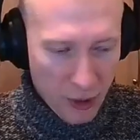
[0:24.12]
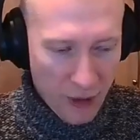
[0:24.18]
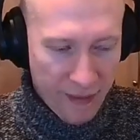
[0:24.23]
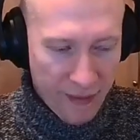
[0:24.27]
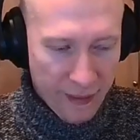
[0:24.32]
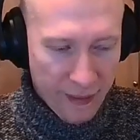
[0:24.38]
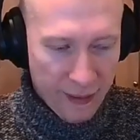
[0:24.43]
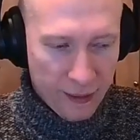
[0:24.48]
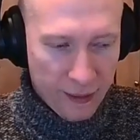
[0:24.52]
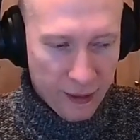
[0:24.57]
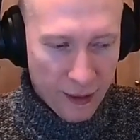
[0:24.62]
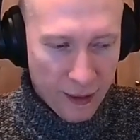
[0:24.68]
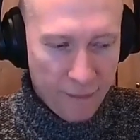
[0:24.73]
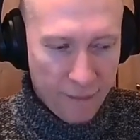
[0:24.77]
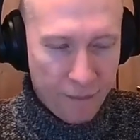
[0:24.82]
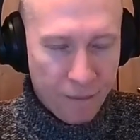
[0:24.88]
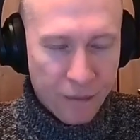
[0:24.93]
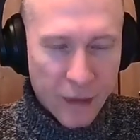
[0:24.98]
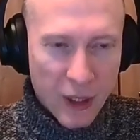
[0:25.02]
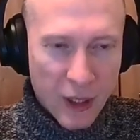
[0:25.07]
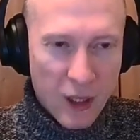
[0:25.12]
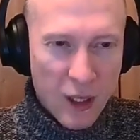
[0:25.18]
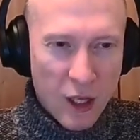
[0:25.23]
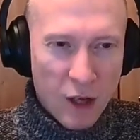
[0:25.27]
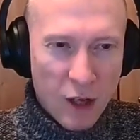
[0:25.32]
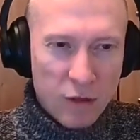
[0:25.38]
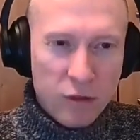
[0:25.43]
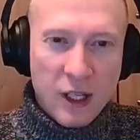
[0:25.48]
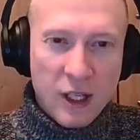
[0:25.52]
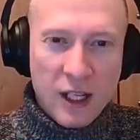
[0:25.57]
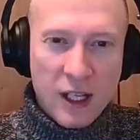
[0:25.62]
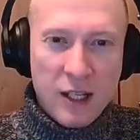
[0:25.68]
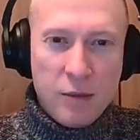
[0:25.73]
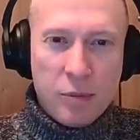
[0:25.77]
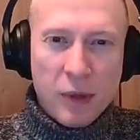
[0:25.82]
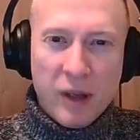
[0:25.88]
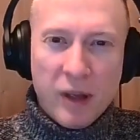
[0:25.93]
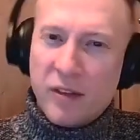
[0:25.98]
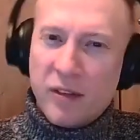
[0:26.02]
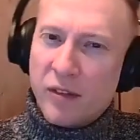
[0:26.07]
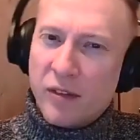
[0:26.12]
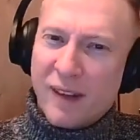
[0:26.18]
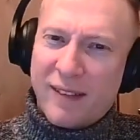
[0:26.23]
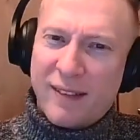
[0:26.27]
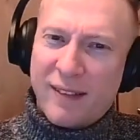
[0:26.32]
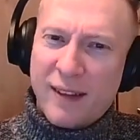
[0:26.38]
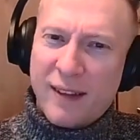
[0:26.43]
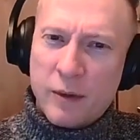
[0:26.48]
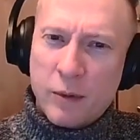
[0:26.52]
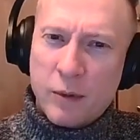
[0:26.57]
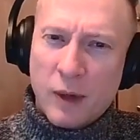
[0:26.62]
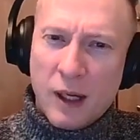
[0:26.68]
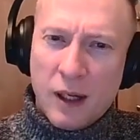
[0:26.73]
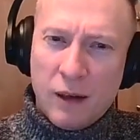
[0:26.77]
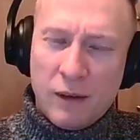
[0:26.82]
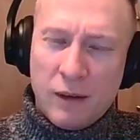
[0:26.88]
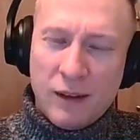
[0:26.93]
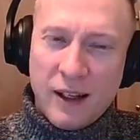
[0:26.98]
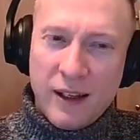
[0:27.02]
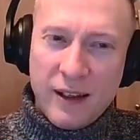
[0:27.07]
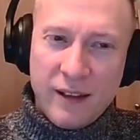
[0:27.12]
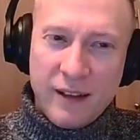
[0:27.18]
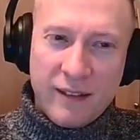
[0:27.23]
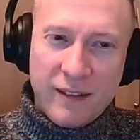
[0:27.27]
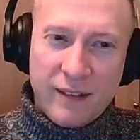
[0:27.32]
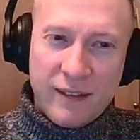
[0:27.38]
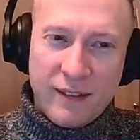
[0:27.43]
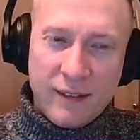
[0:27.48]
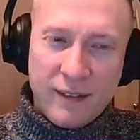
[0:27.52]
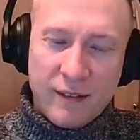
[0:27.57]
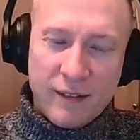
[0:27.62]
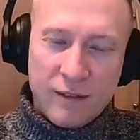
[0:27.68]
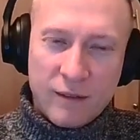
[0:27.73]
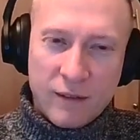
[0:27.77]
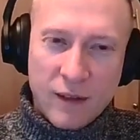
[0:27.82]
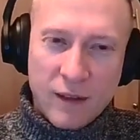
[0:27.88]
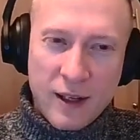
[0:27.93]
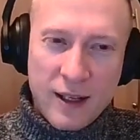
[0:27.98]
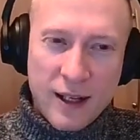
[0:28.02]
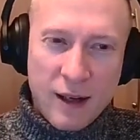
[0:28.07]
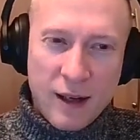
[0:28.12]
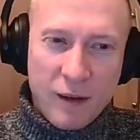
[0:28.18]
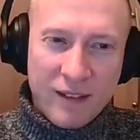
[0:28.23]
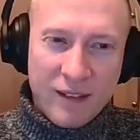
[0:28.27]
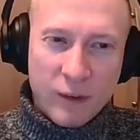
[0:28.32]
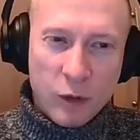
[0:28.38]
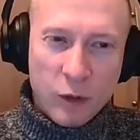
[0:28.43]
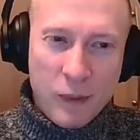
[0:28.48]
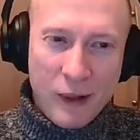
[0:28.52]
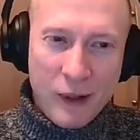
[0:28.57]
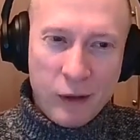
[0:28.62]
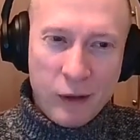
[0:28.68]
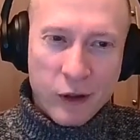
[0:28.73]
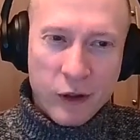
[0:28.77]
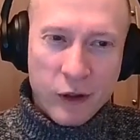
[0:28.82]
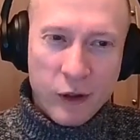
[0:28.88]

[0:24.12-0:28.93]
But I think really both of us said, well, it's right now it's all about